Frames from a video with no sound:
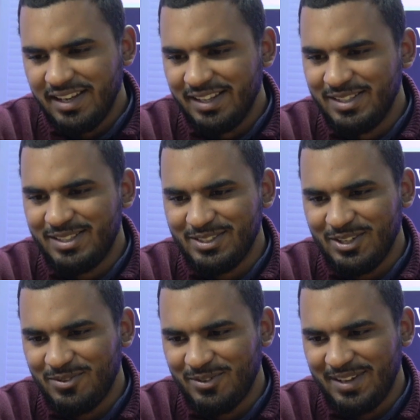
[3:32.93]
This is
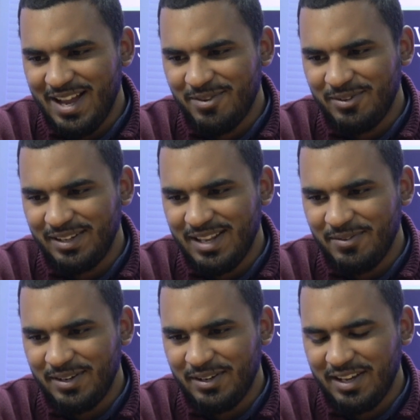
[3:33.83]
all from the iPhone
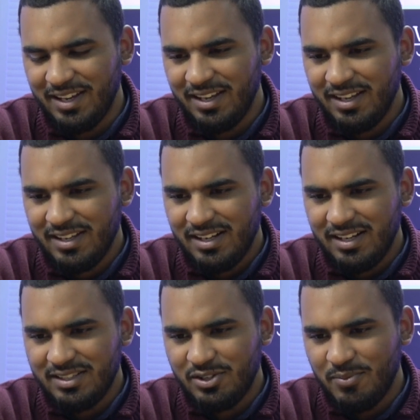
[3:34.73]
11. Okay,
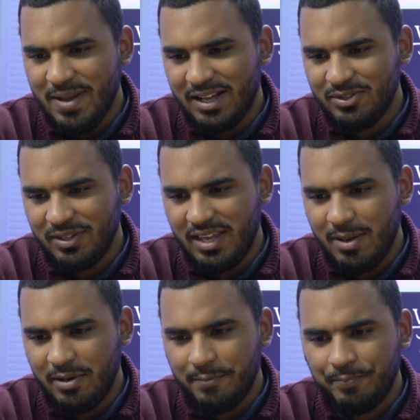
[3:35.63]
let's go back to the
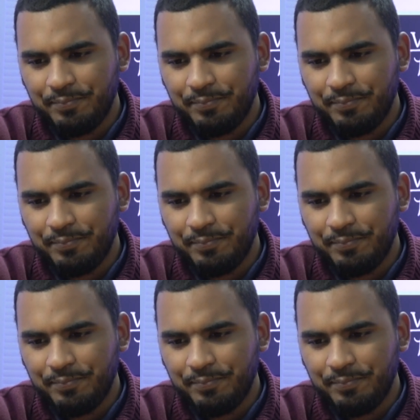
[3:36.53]
camera.